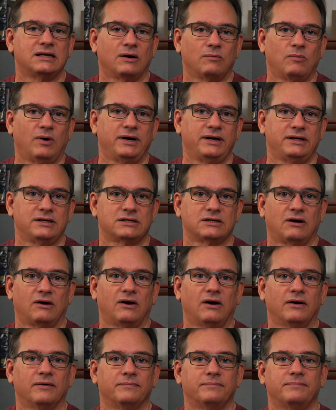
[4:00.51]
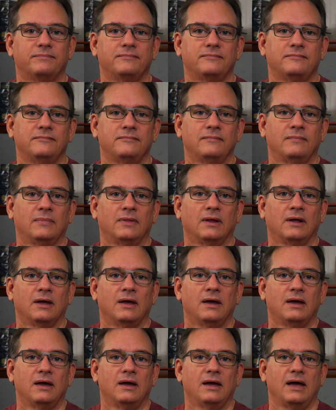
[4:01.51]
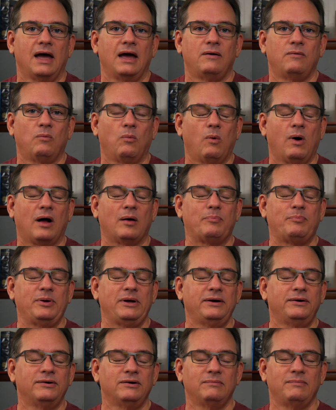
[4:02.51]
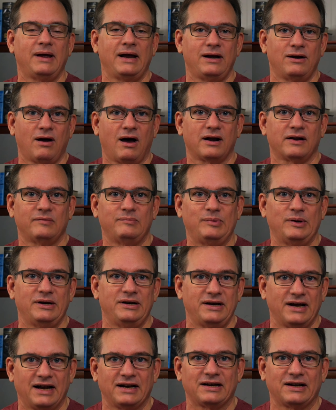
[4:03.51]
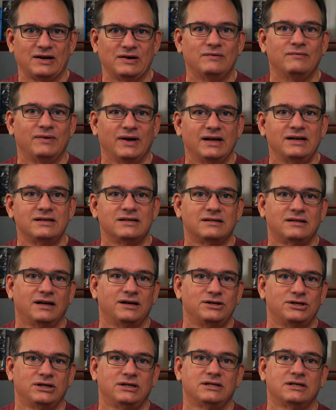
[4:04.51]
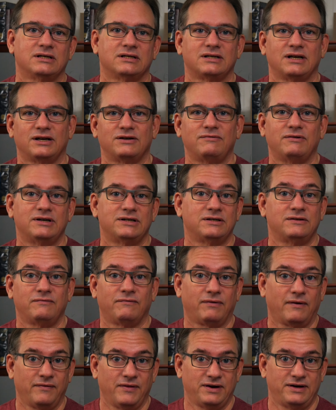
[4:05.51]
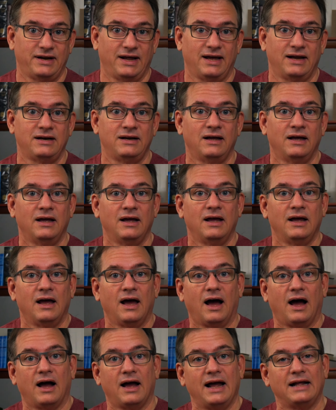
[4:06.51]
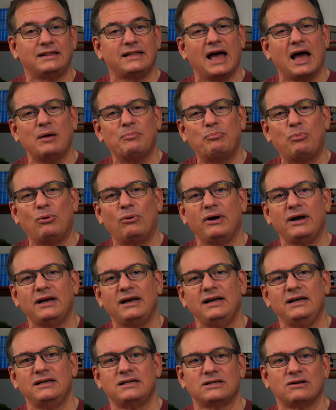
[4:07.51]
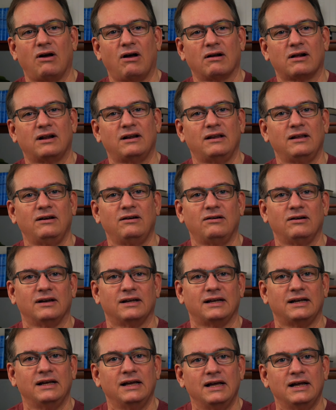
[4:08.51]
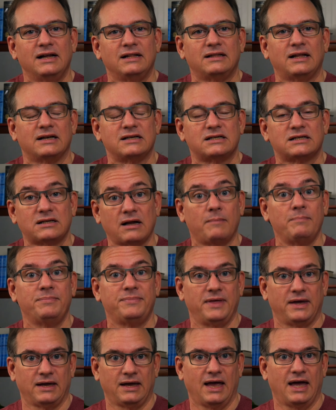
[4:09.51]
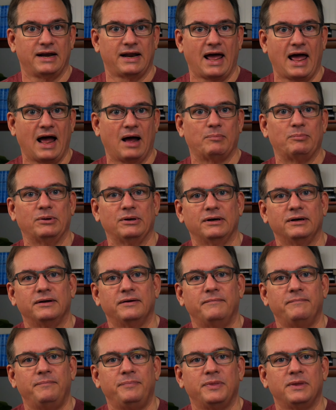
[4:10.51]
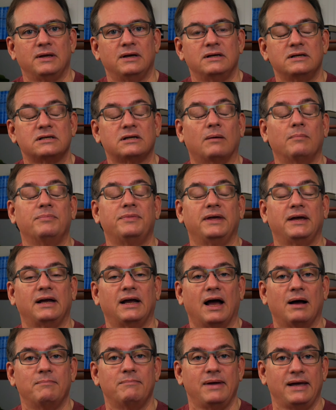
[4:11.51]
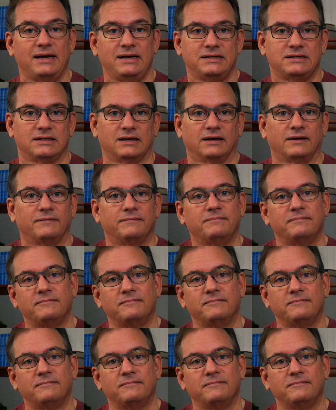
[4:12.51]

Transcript: at what he saw. And while Peter may not have been yet convinced that Jesus had risen from the dead, at that point he saw clearly that something had happened, something amazing.